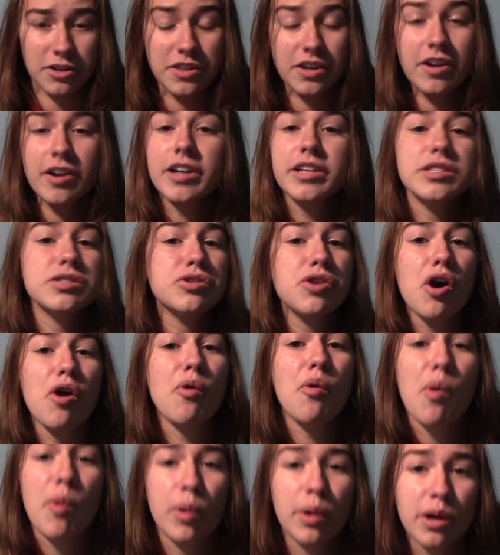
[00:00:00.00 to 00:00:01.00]
There is
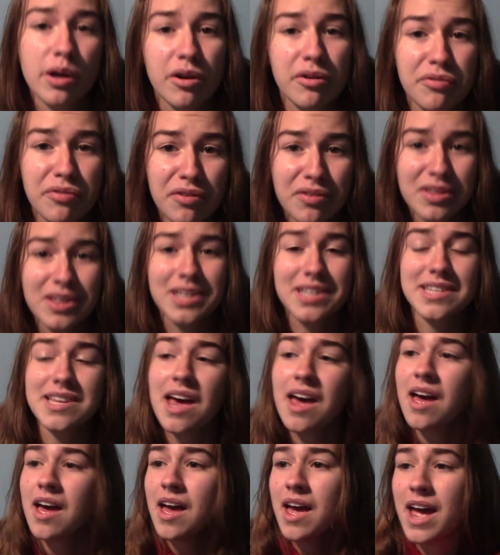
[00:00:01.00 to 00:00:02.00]
no order for these
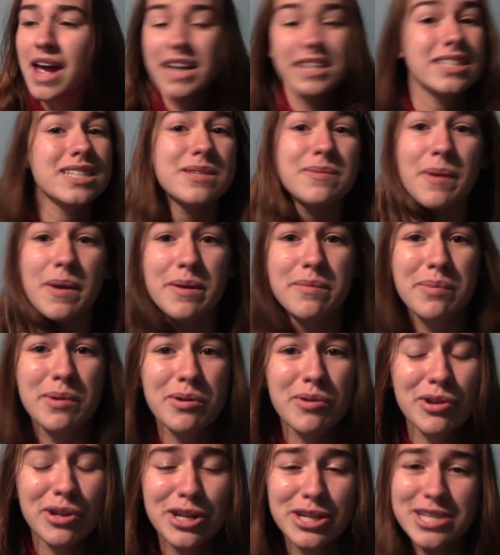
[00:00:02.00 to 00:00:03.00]
anticipated book
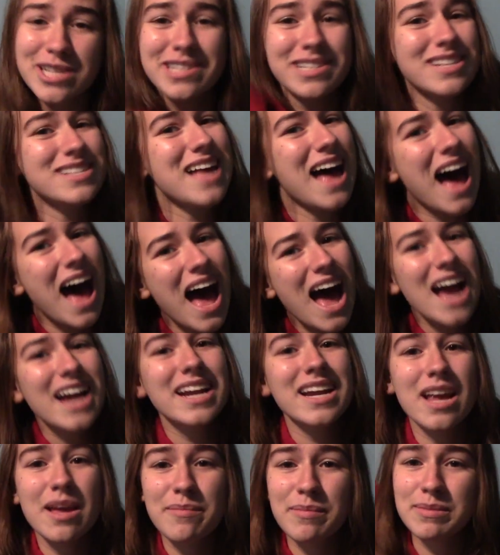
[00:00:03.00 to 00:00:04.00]
releases because
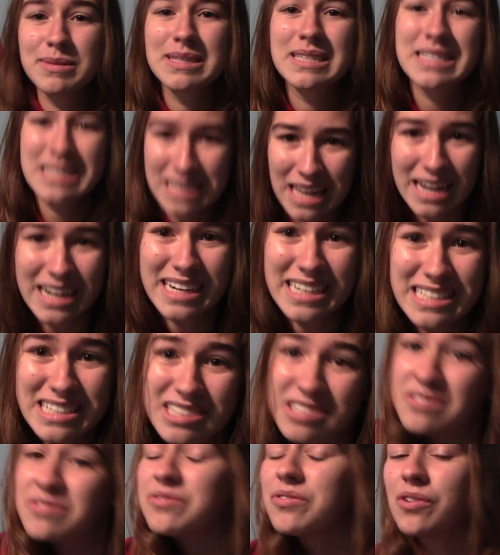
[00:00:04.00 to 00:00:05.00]
I am
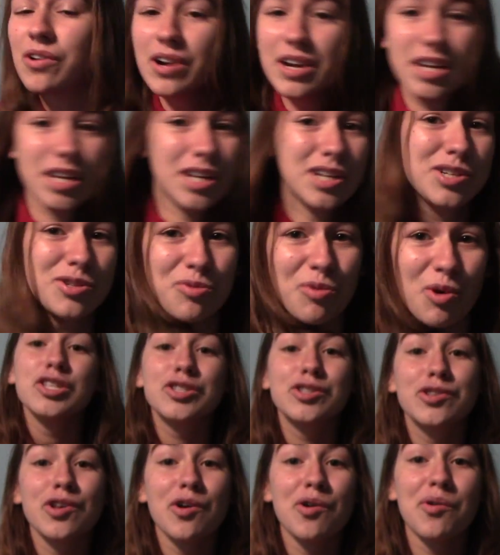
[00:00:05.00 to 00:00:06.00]
psyched for each one.
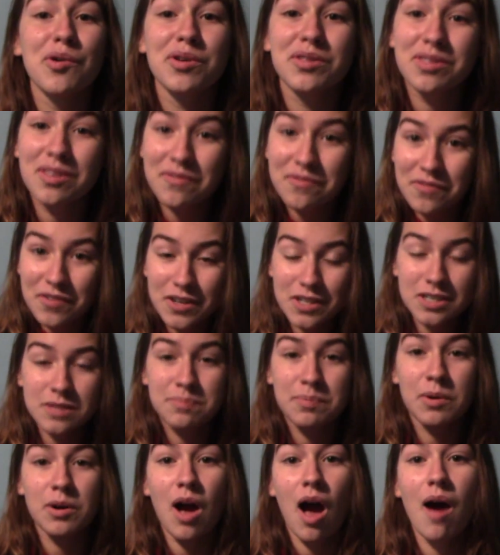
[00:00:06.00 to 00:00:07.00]
So the first
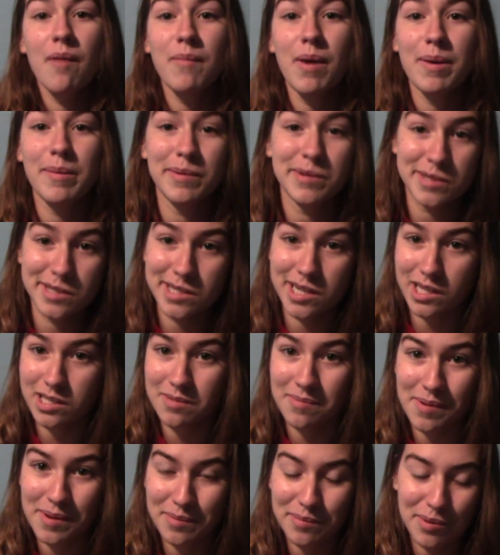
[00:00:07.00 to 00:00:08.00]
book on my most
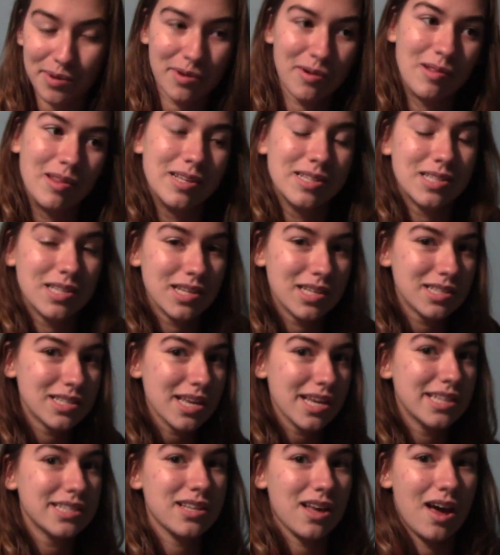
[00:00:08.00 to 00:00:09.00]
anticipated book releases
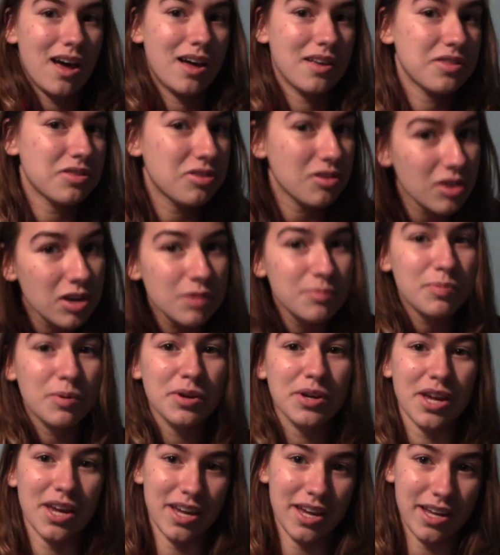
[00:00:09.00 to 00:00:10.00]
is a third
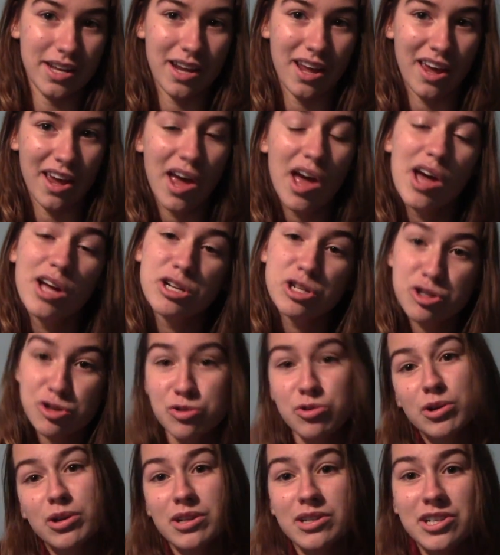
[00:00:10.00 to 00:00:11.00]
book in a
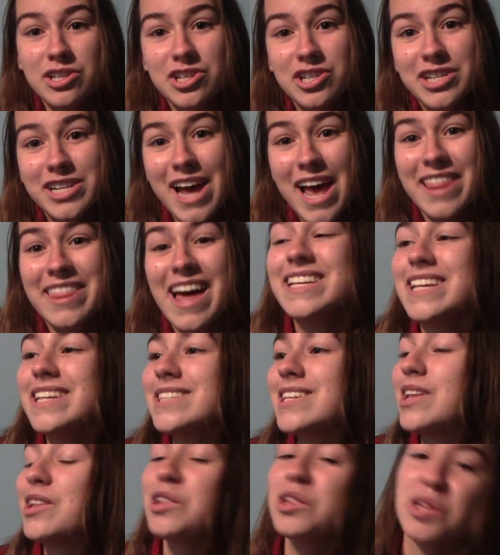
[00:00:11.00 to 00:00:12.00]
trilogy and that
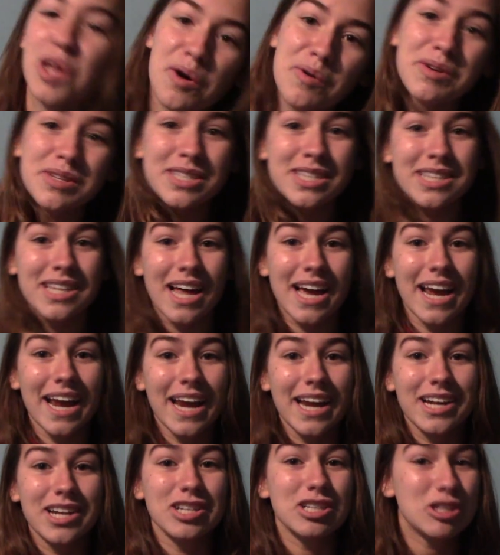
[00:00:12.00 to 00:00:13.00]
is Lois
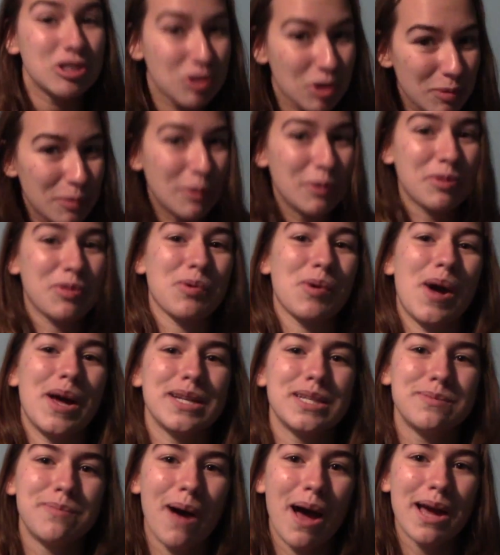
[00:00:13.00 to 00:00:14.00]
Lane Triple
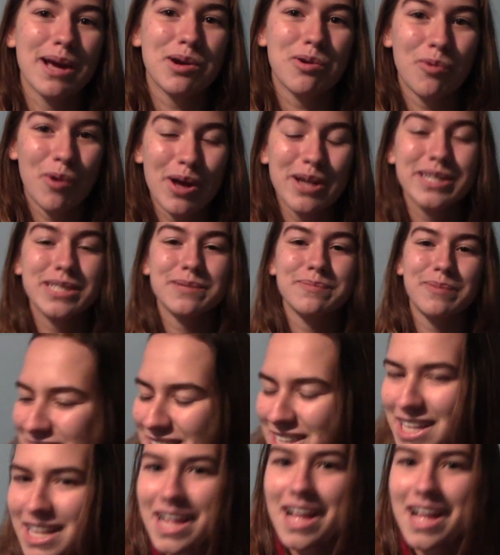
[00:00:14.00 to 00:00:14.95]
Threat by Gwenda Bond.